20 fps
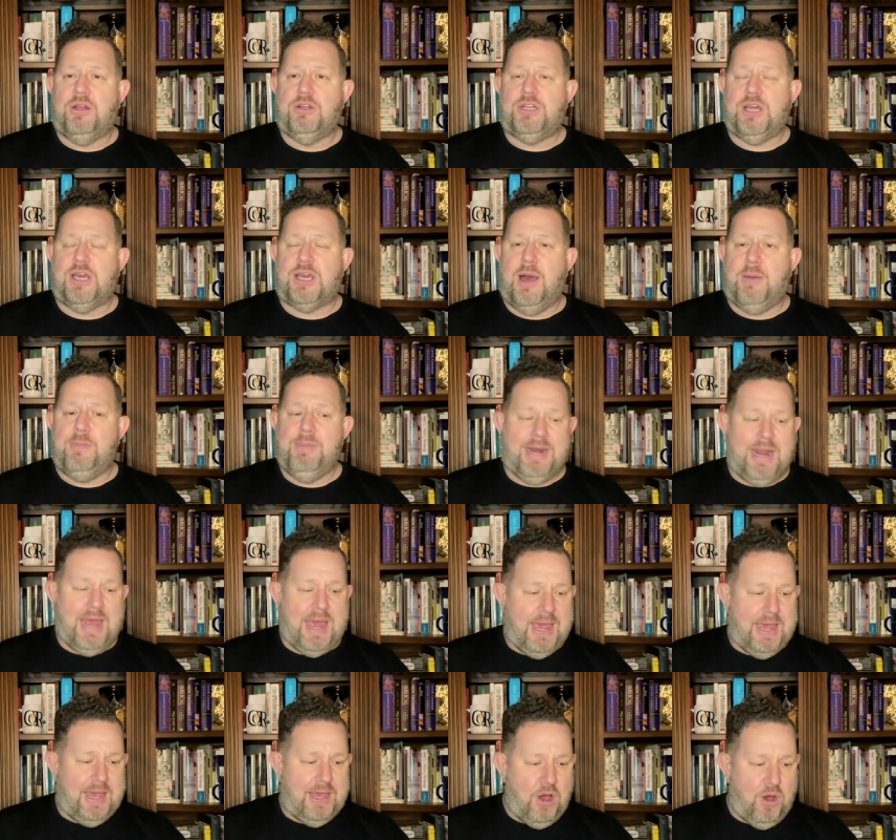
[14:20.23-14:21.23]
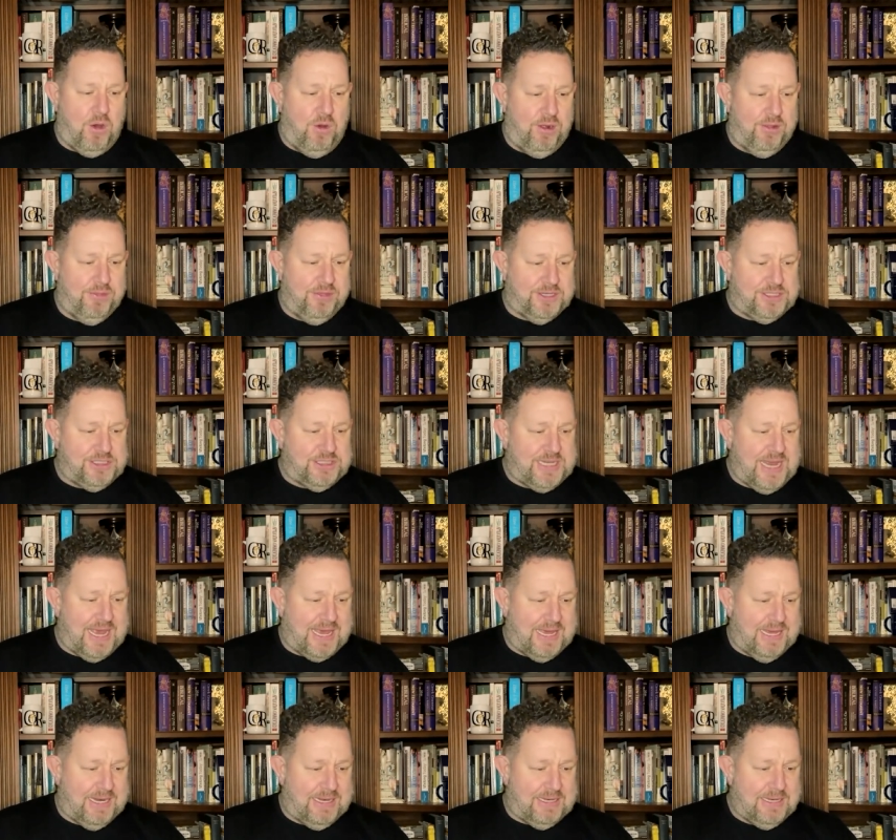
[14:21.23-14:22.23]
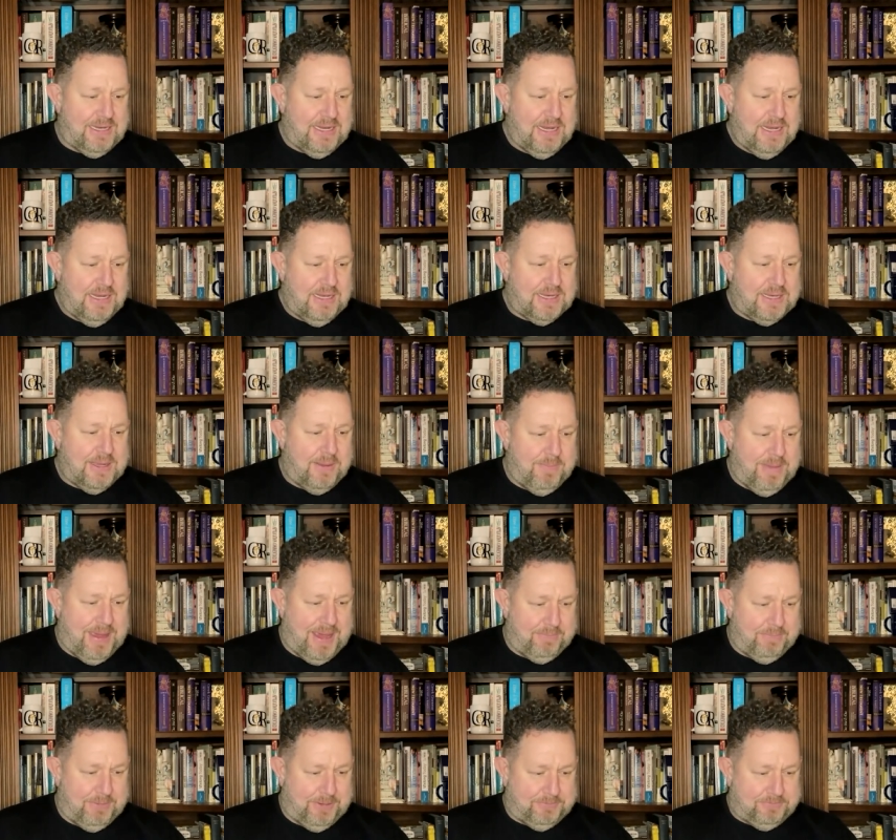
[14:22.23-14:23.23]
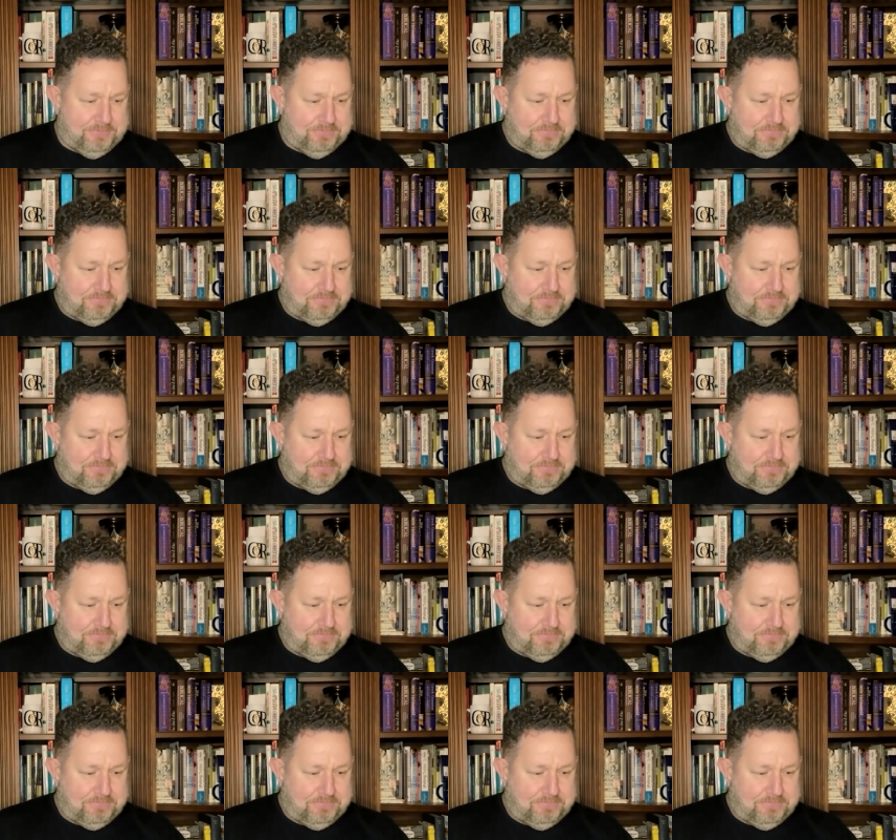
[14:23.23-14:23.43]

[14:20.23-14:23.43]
to come and hang on the second commandment.